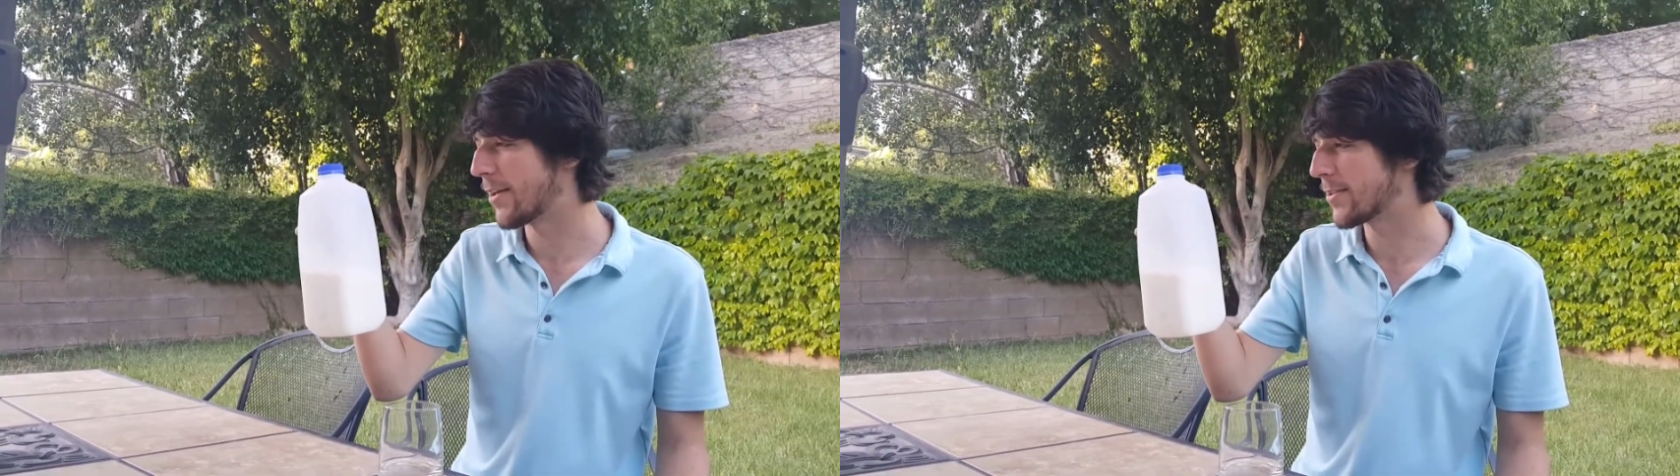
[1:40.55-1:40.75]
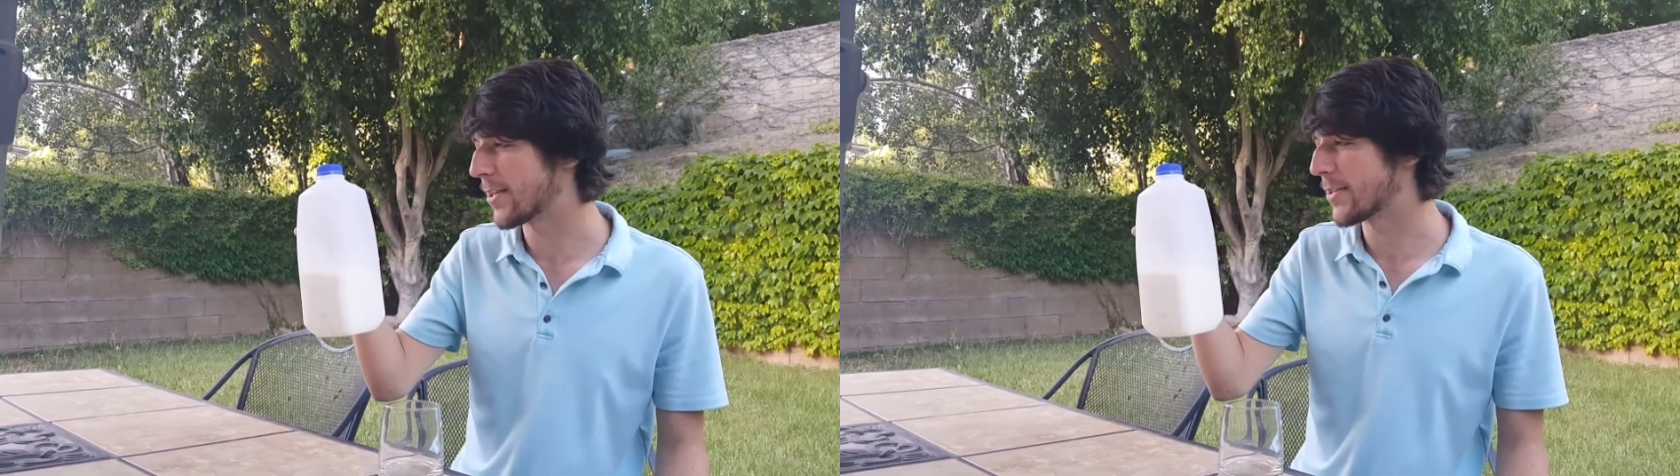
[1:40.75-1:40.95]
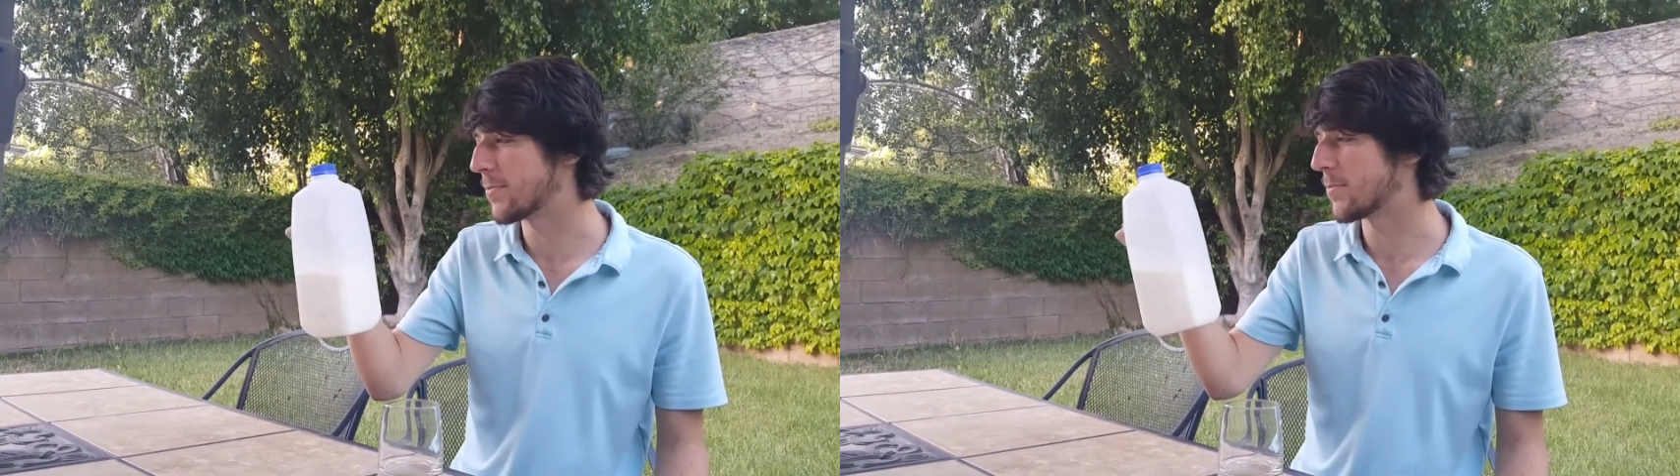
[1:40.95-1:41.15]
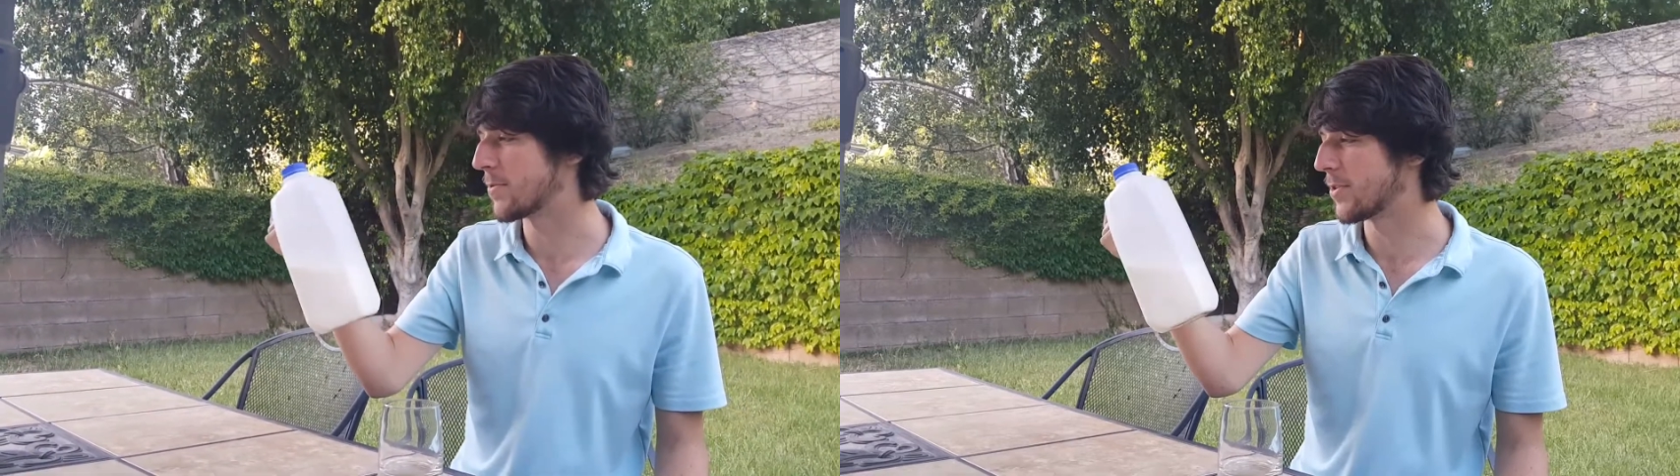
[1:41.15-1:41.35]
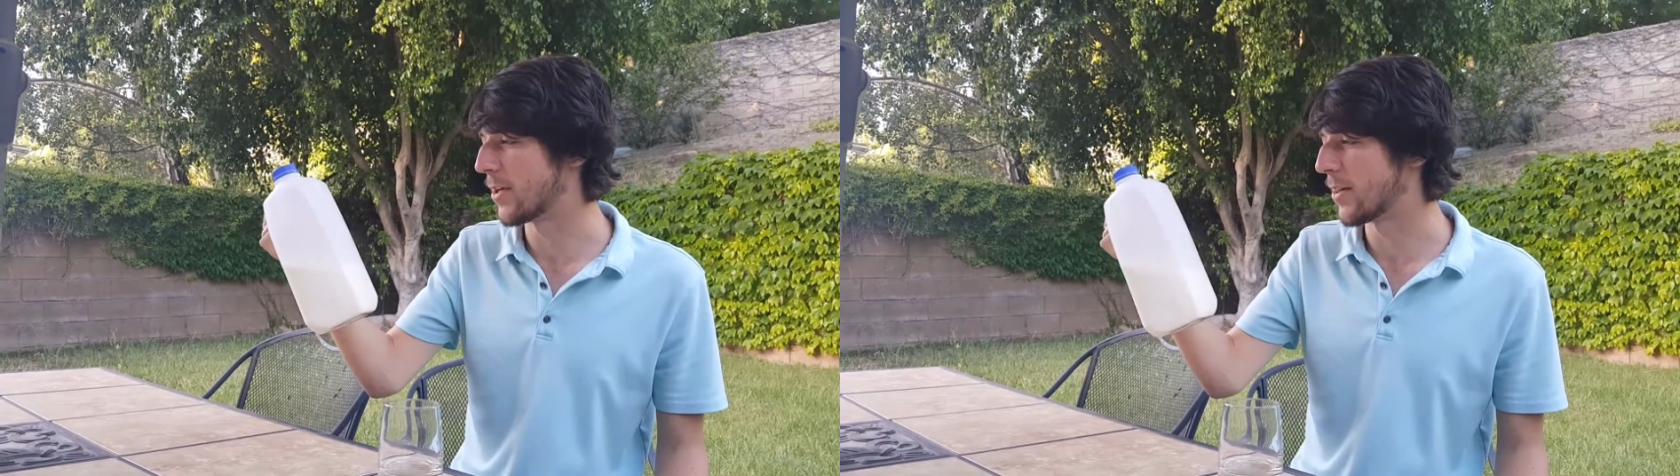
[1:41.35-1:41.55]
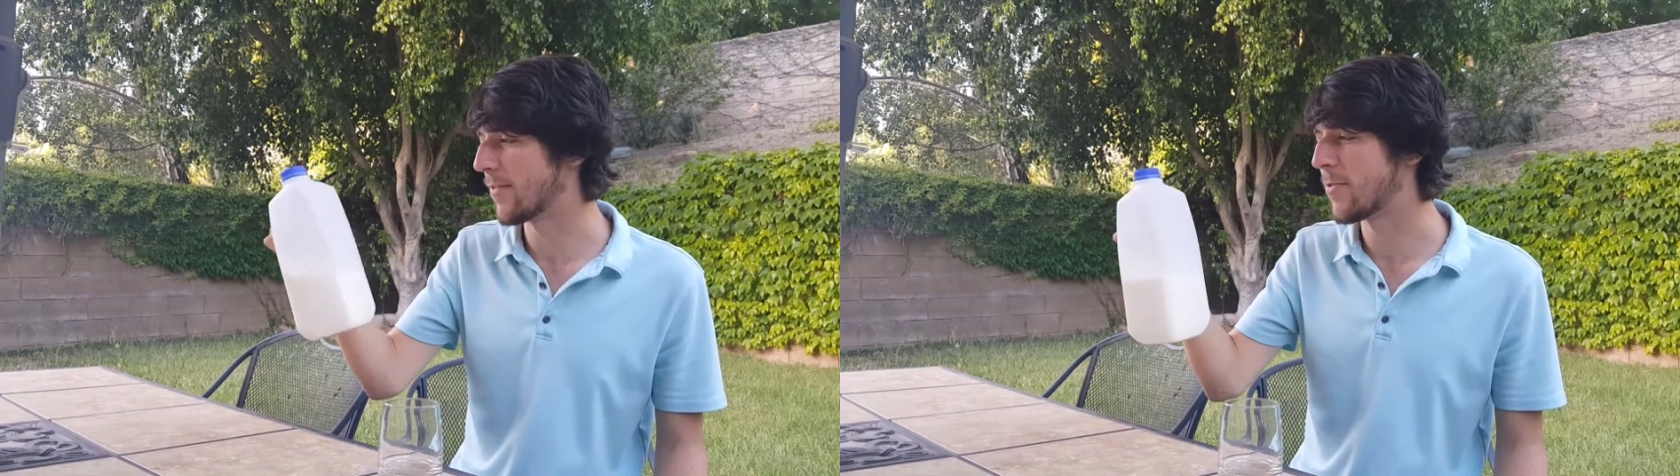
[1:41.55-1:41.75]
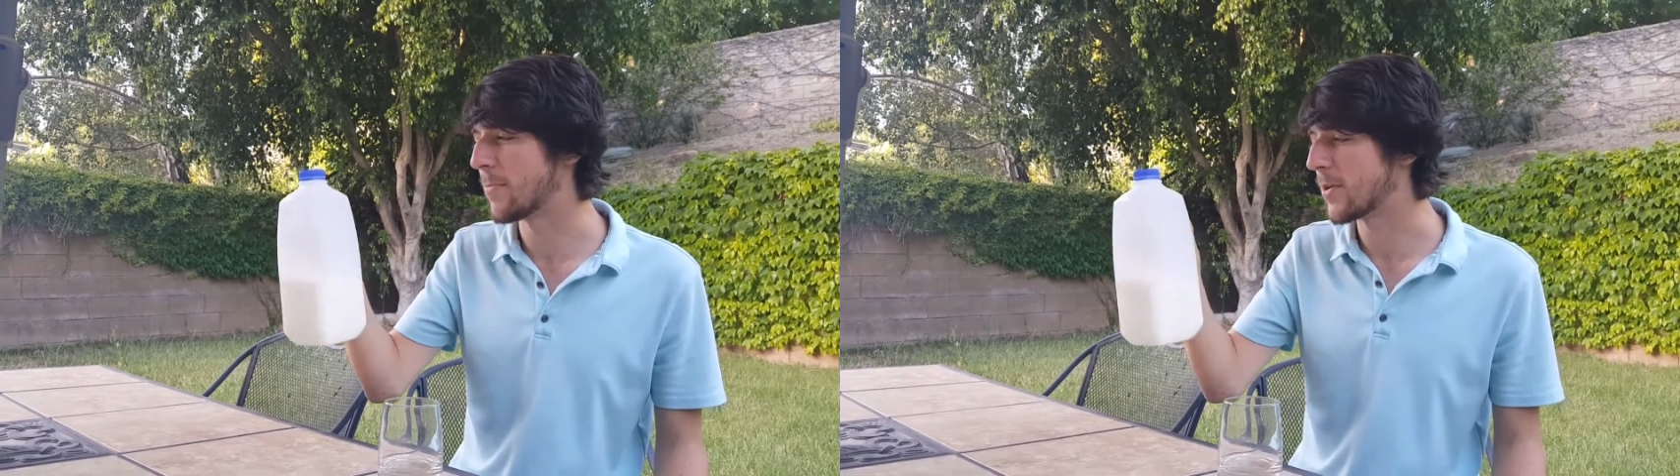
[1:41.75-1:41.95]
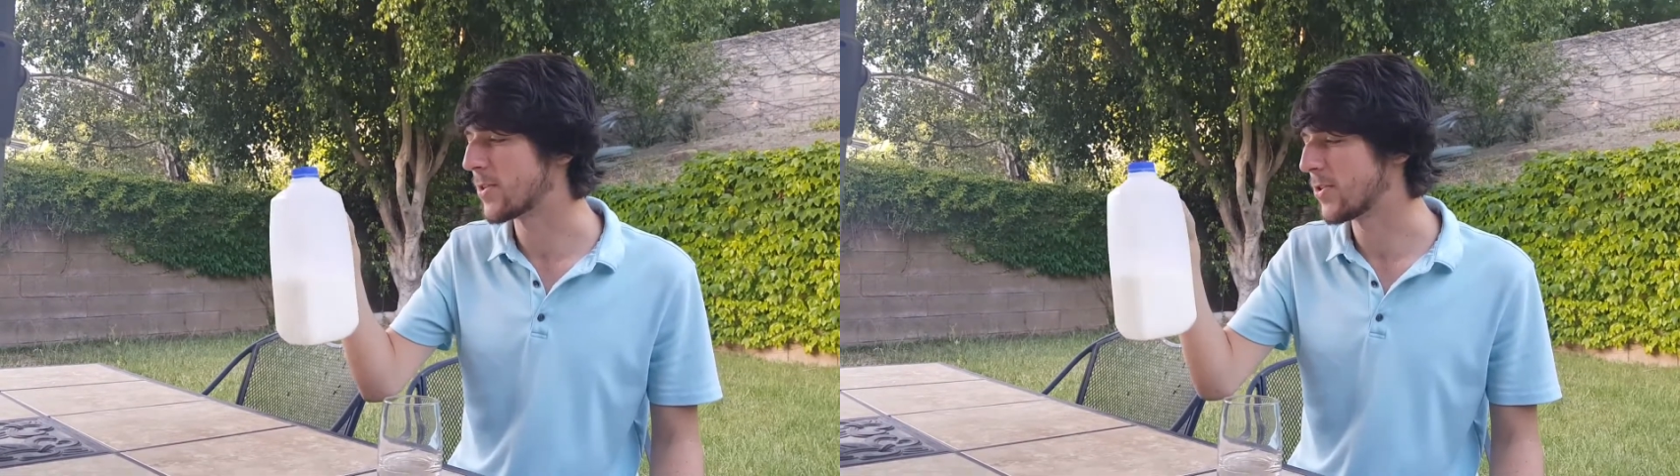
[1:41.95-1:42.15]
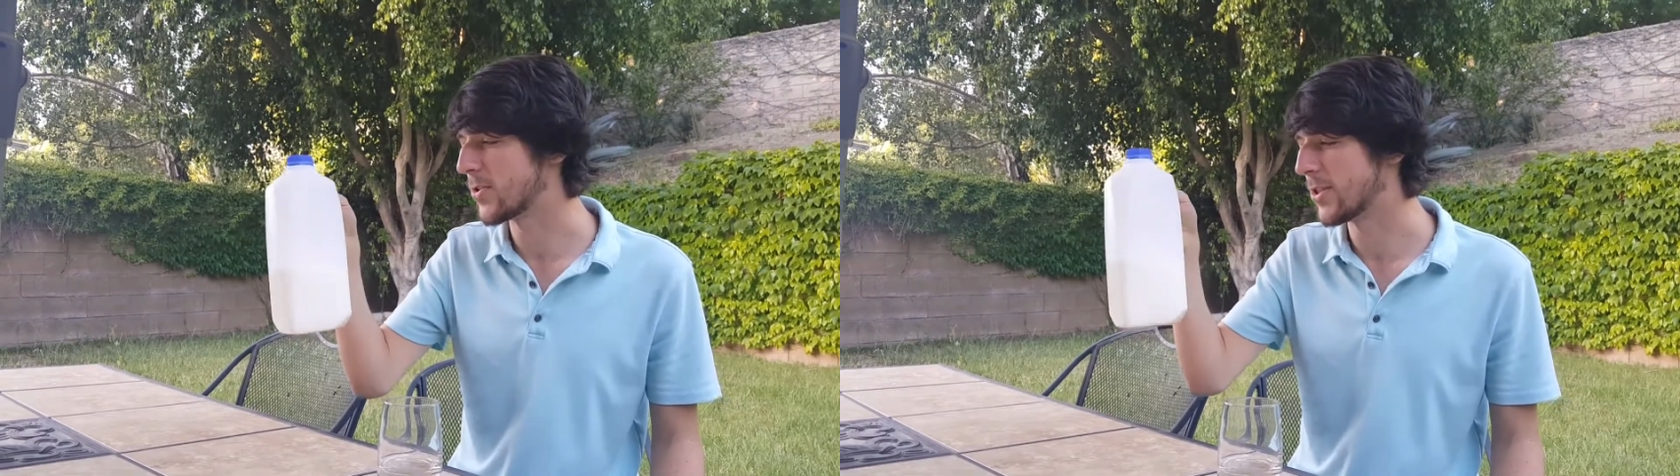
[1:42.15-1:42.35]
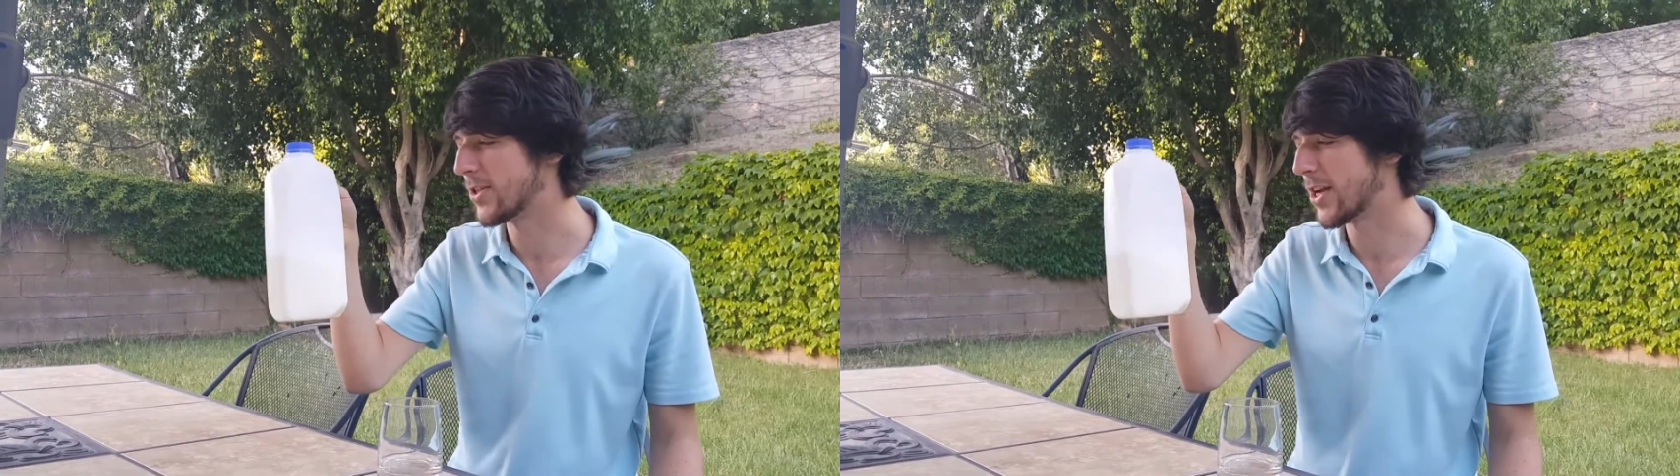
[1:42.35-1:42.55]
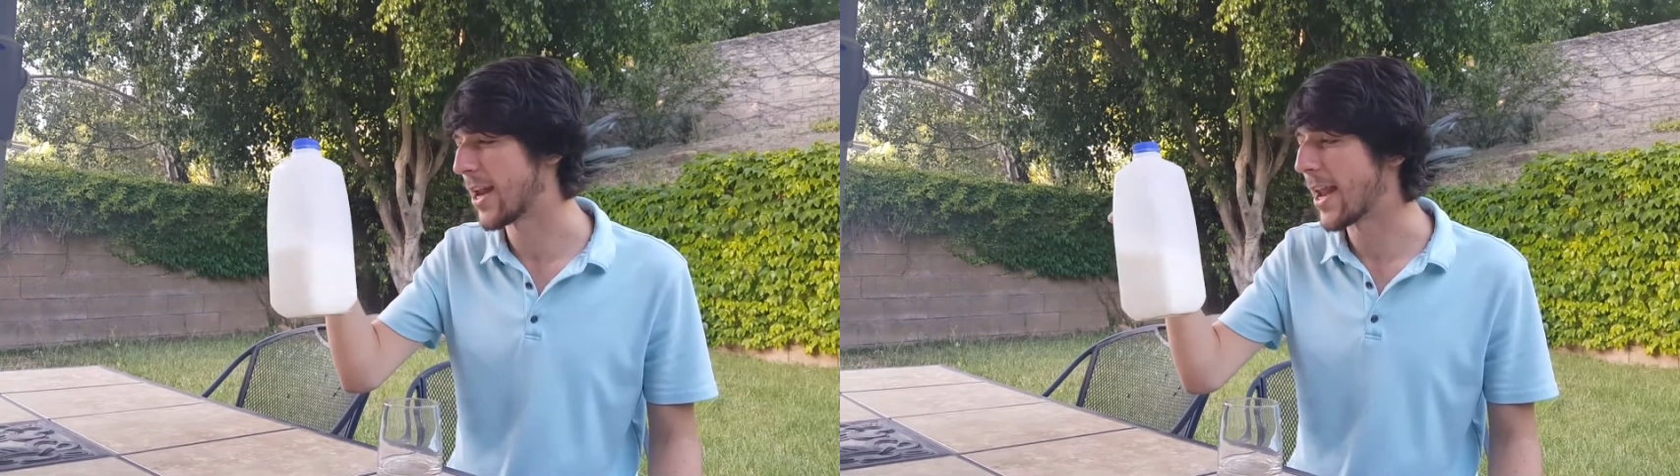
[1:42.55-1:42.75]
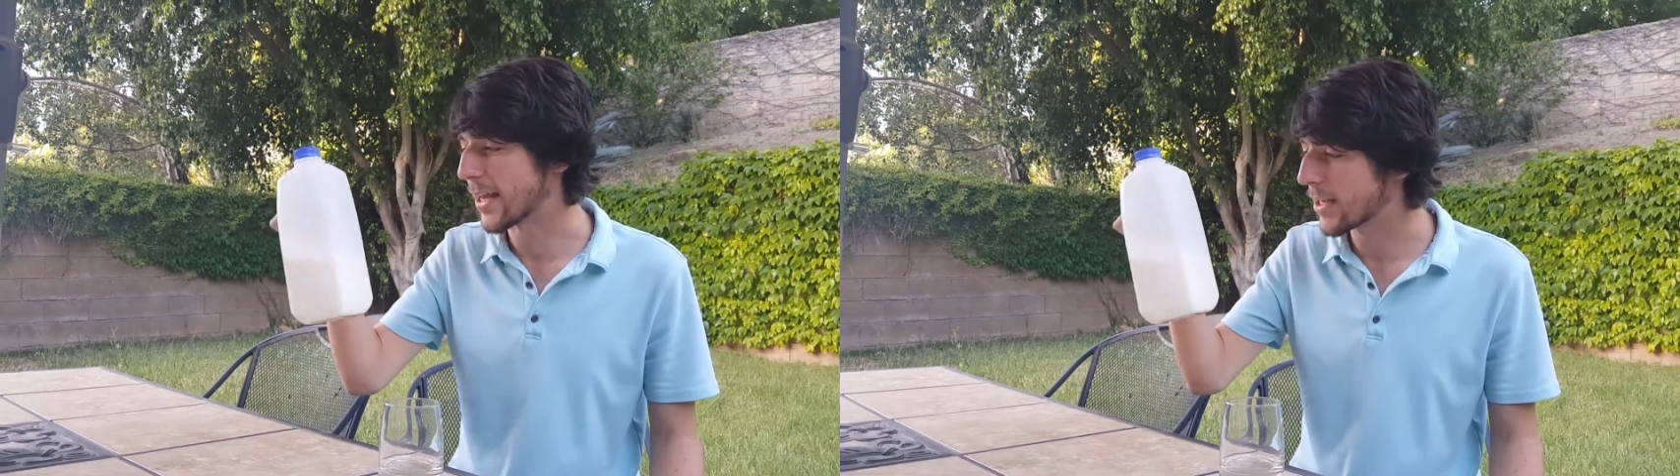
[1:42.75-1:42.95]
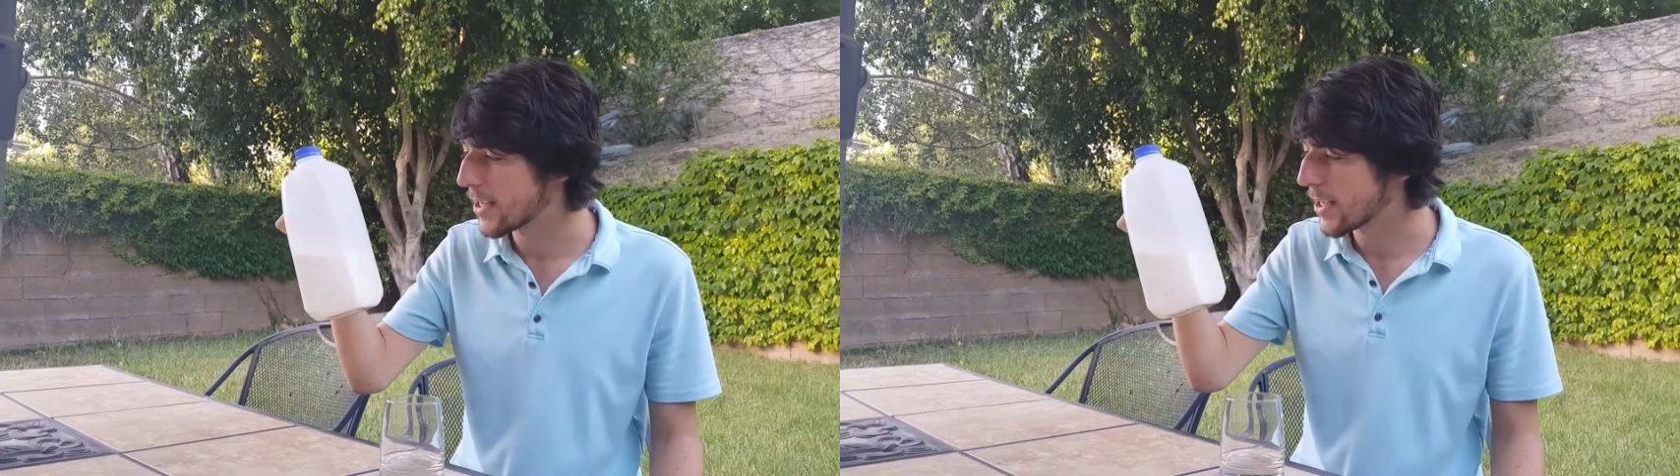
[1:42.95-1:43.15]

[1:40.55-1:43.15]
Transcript: since the love of milk is usually genetic,